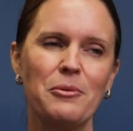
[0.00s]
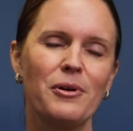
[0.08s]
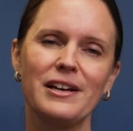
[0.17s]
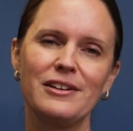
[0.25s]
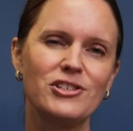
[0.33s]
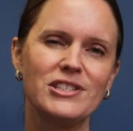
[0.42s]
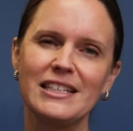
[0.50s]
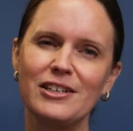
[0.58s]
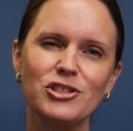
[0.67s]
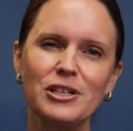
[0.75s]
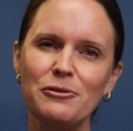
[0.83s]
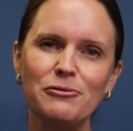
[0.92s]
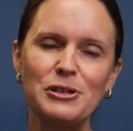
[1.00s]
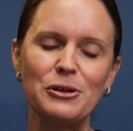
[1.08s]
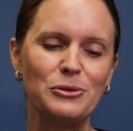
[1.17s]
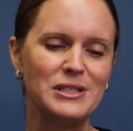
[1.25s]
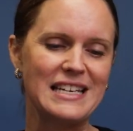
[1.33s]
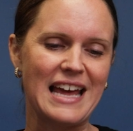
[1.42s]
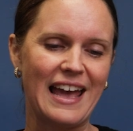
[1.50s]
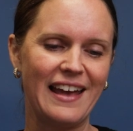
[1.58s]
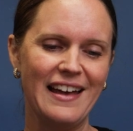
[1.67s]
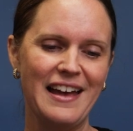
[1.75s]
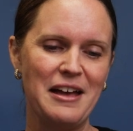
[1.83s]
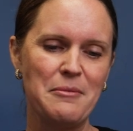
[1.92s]
We're going to just touch on a few
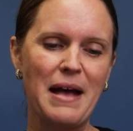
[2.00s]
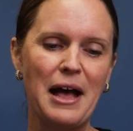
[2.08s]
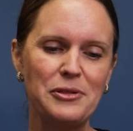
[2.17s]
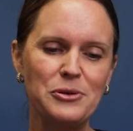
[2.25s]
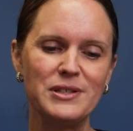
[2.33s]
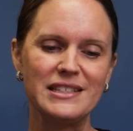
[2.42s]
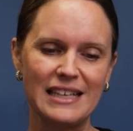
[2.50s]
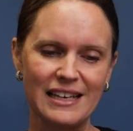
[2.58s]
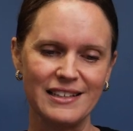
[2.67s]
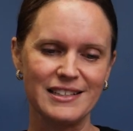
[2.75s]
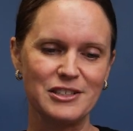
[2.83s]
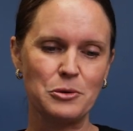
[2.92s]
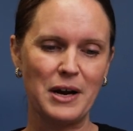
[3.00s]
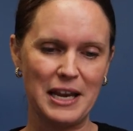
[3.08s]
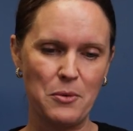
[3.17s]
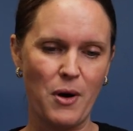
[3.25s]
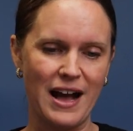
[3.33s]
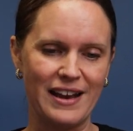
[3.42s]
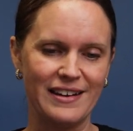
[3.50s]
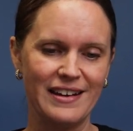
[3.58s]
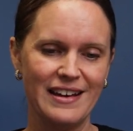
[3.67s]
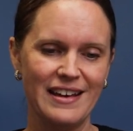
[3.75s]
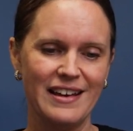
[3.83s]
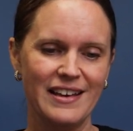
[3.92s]
today. Matthew 6 21
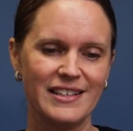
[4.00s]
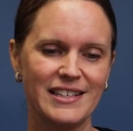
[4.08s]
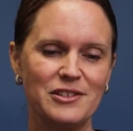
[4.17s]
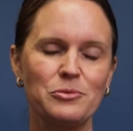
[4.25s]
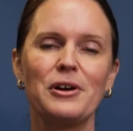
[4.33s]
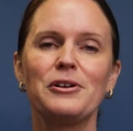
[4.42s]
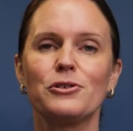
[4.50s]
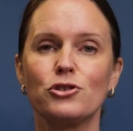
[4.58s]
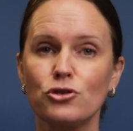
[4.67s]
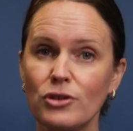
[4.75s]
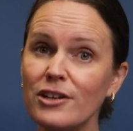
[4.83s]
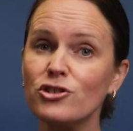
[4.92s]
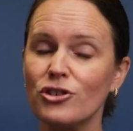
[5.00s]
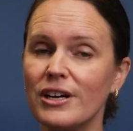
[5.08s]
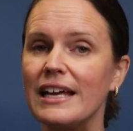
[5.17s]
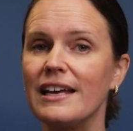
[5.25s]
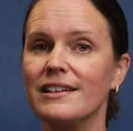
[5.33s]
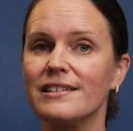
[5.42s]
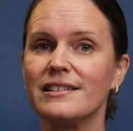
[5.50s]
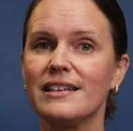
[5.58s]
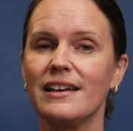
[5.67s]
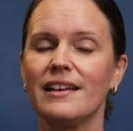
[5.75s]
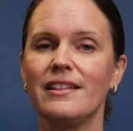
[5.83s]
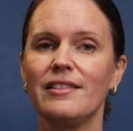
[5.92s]
says, Where your treasure is,
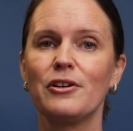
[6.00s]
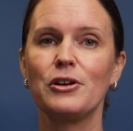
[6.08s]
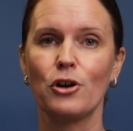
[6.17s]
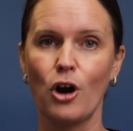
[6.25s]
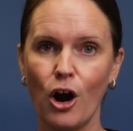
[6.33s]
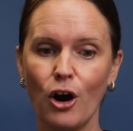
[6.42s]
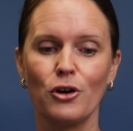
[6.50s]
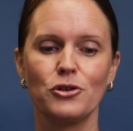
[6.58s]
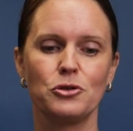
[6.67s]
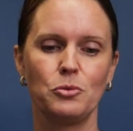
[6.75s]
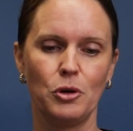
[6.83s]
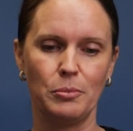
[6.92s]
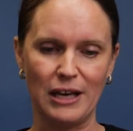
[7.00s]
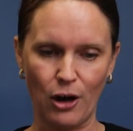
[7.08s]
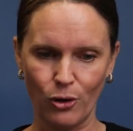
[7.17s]
there your heart will be